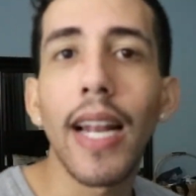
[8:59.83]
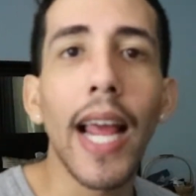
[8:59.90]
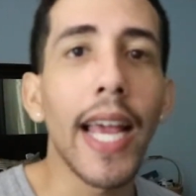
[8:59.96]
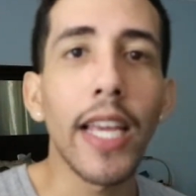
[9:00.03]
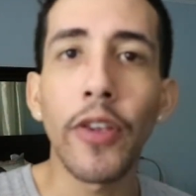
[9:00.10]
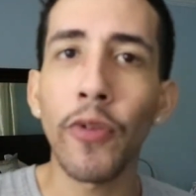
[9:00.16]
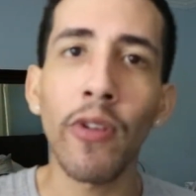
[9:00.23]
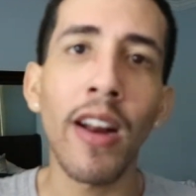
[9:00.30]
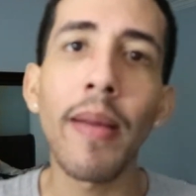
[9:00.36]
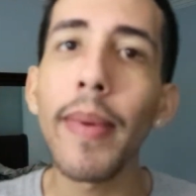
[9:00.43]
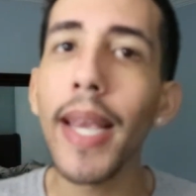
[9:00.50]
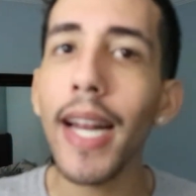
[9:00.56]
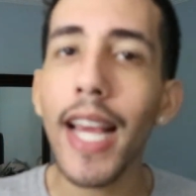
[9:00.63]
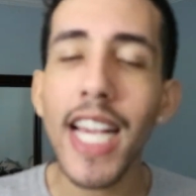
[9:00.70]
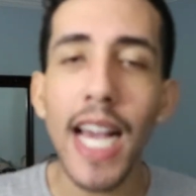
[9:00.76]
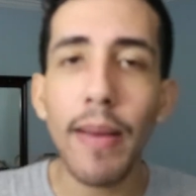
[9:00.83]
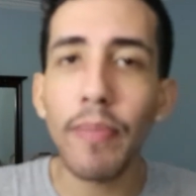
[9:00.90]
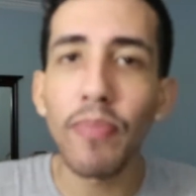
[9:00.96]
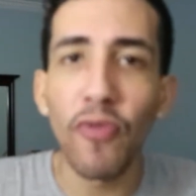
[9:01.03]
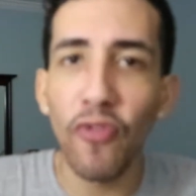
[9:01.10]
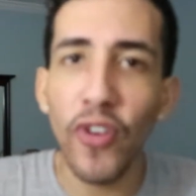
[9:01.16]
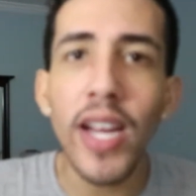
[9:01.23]
Like, you know what I mean? Like,
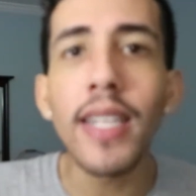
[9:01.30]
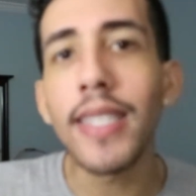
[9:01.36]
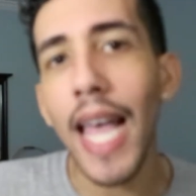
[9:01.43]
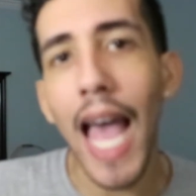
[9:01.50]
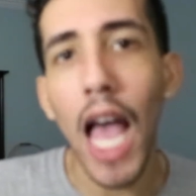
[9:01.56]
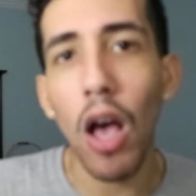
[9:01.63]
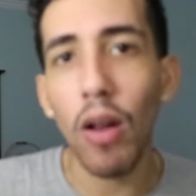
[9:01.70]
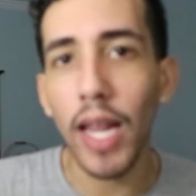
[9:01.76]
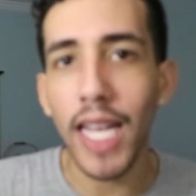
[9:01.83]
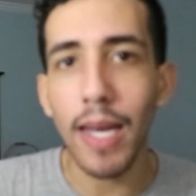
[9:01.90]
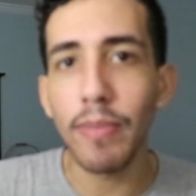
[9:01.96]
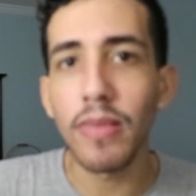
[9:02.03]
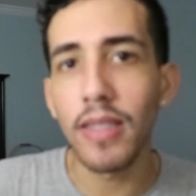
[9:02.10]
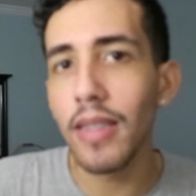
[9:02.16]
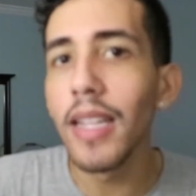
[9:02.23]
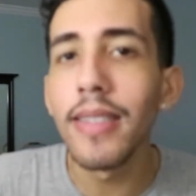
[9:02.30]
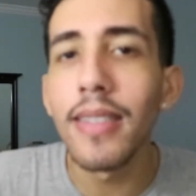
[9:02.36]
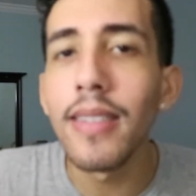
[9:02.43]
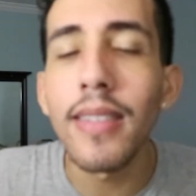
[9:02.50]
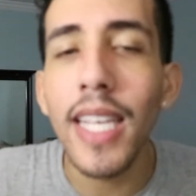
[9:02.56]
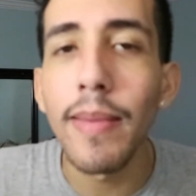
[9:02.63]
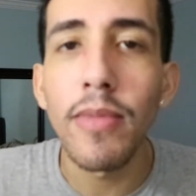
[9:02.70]
I'm freaked out. Like, I'm
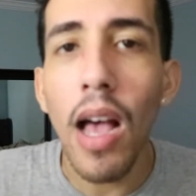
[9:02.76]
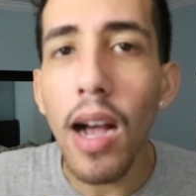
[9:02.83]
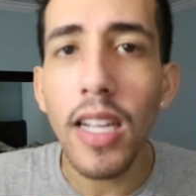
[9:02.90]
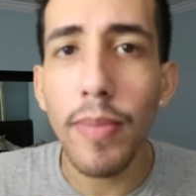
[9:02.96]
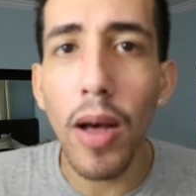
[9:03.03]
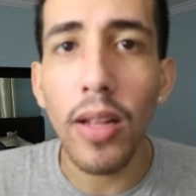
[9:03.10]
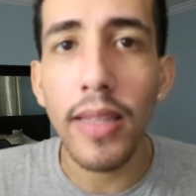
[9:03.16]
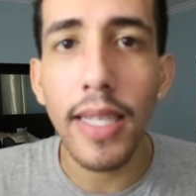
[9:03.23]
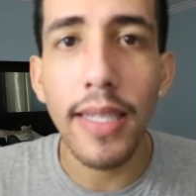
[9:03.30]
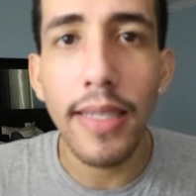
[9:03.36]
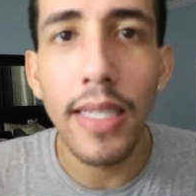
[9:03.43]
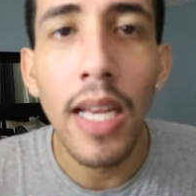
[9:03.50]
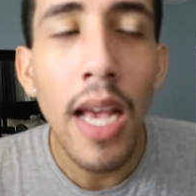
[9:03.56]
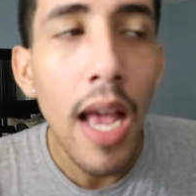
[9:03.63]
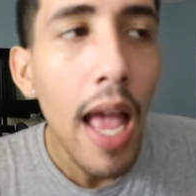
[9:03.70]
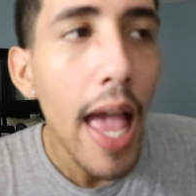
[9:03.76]
listening to him talk about this.